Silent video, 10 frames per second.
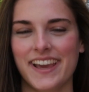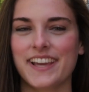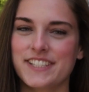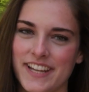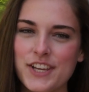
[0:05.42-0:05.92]

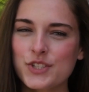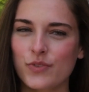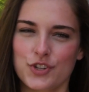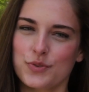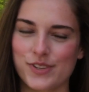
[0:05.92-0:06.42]
In today's
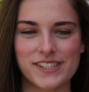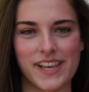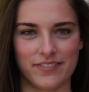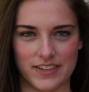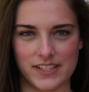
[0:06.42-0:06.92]
virtual
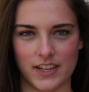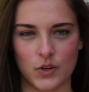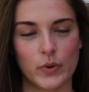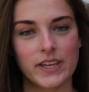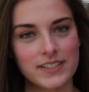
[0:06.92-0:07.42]
set visit,
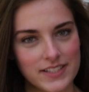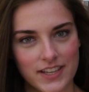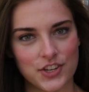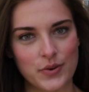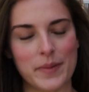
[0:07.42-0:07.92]
we
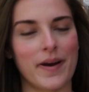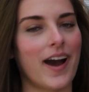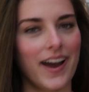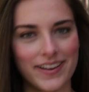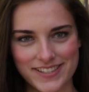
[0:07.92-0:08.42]
continue a
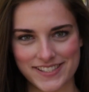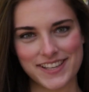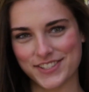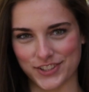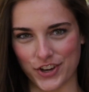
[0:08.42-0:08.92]

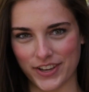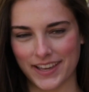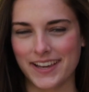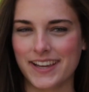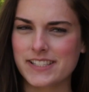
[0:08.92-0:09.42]
behind-the-scenes look
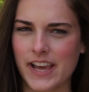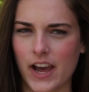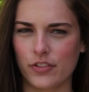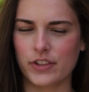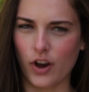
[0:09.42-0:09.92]
into
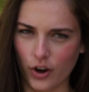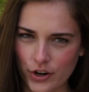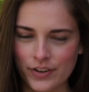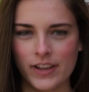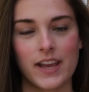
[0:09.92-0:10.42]
how the
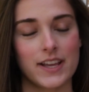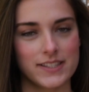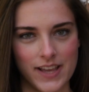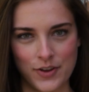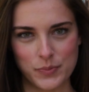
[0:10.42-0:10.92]
art and
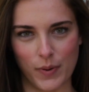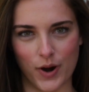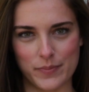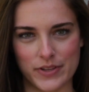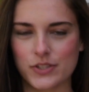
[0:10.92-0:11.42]
sound
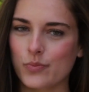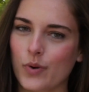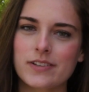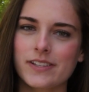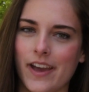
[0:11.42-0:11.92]
departments
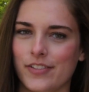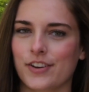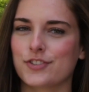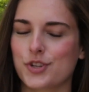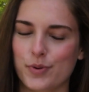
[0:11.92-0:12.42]
work together
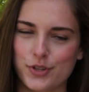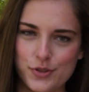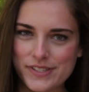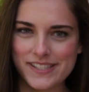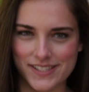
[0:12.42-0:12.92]
to
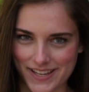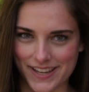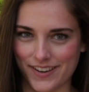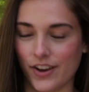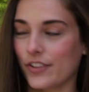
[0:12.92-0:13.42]
produce a
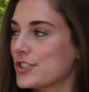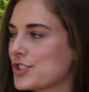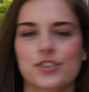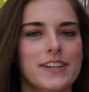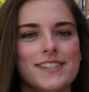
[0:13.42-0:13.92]
scene on the
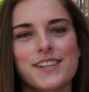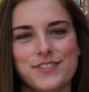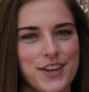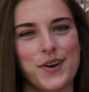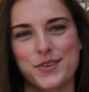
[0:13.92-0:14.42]
streets of
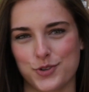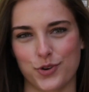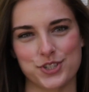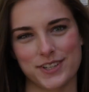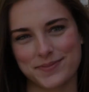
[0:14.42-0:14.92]
Toccoa,
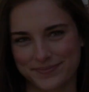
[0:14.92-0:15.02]
Georgia.